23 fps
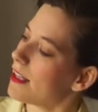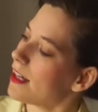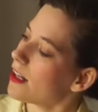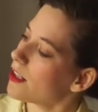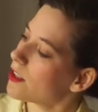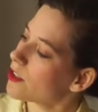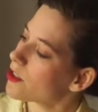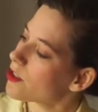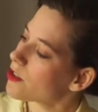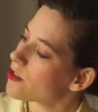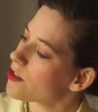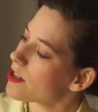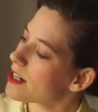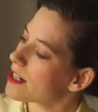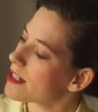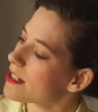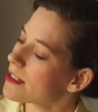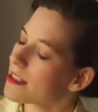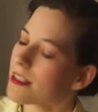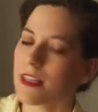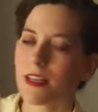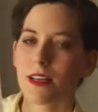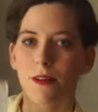the
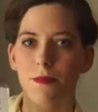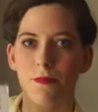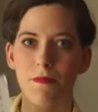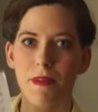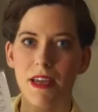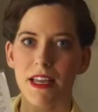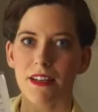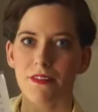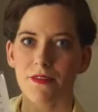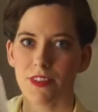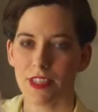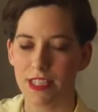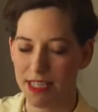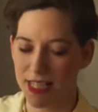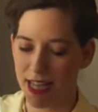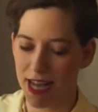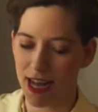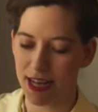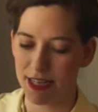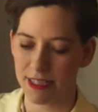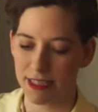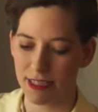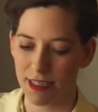underdress made of the
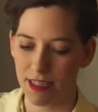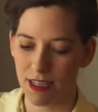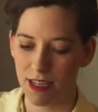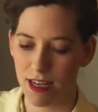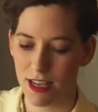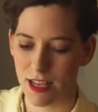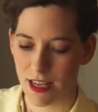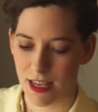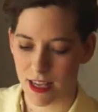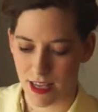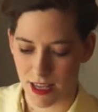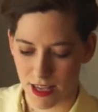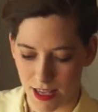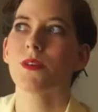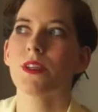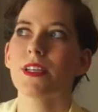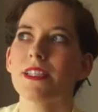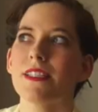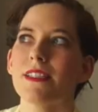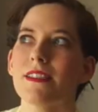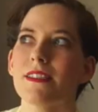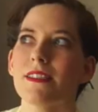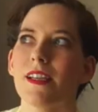satin.
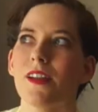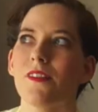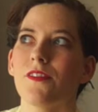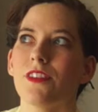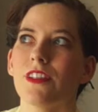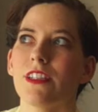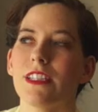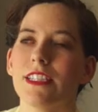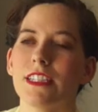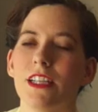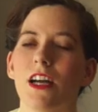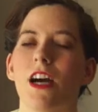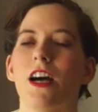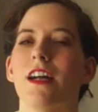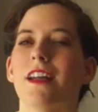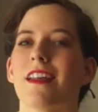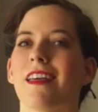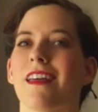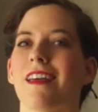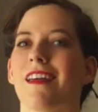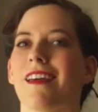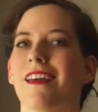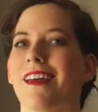So this is definitely
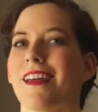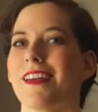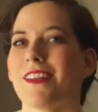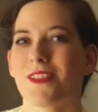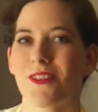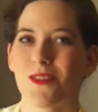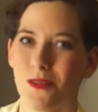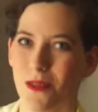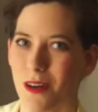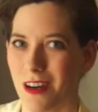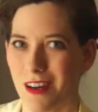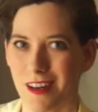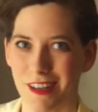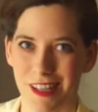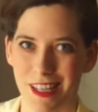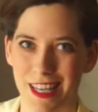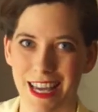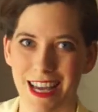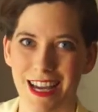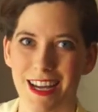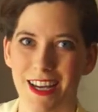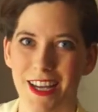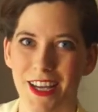not
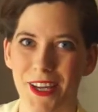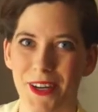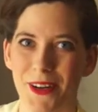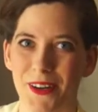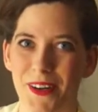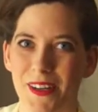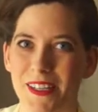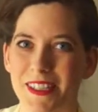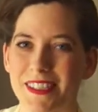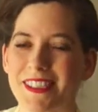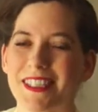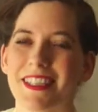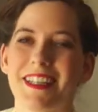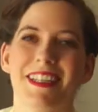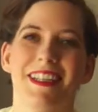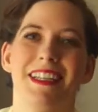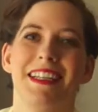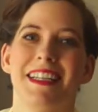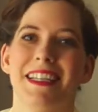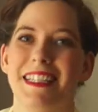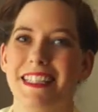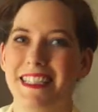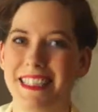historically accurate
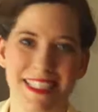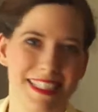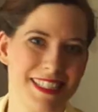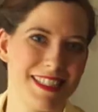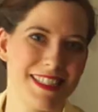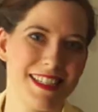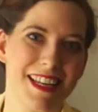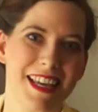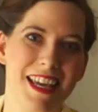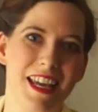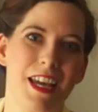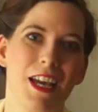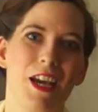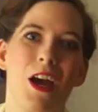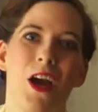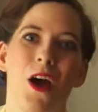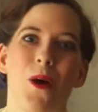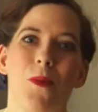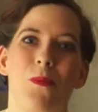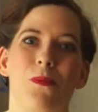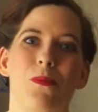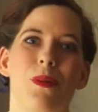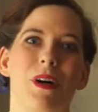
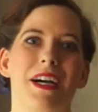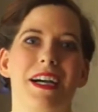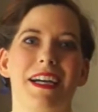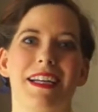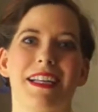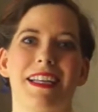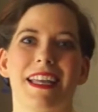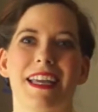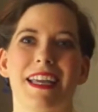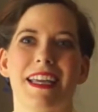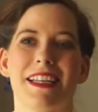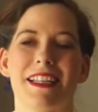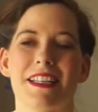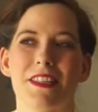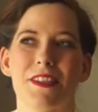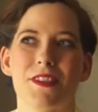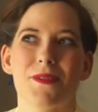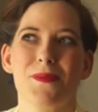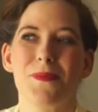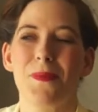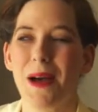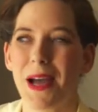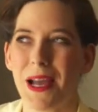Disney, but
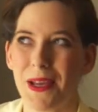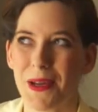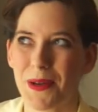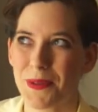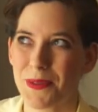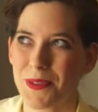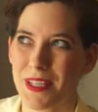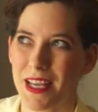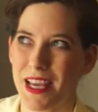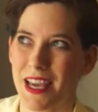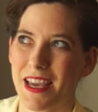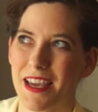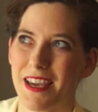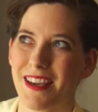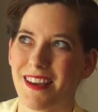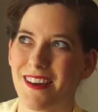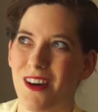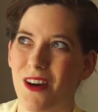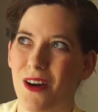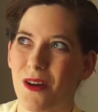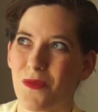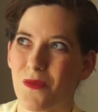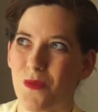it's my own
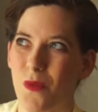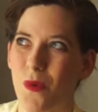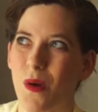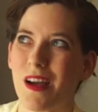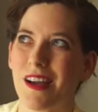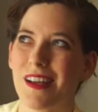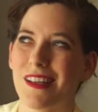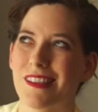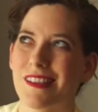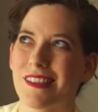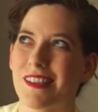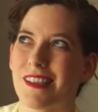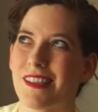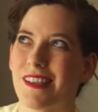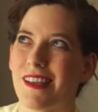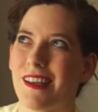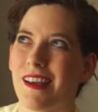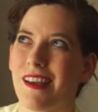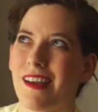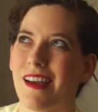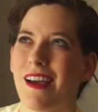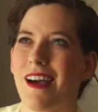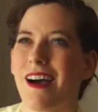take on
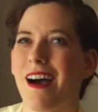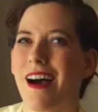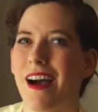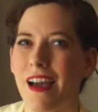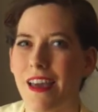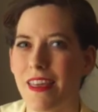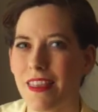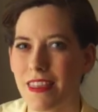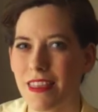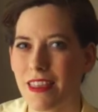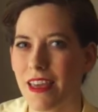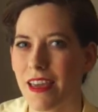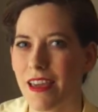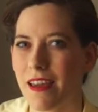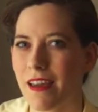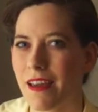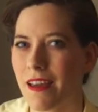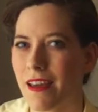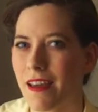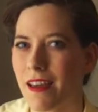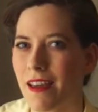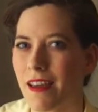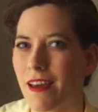what I
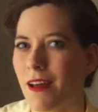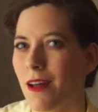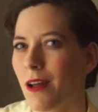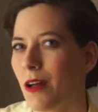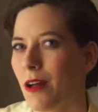think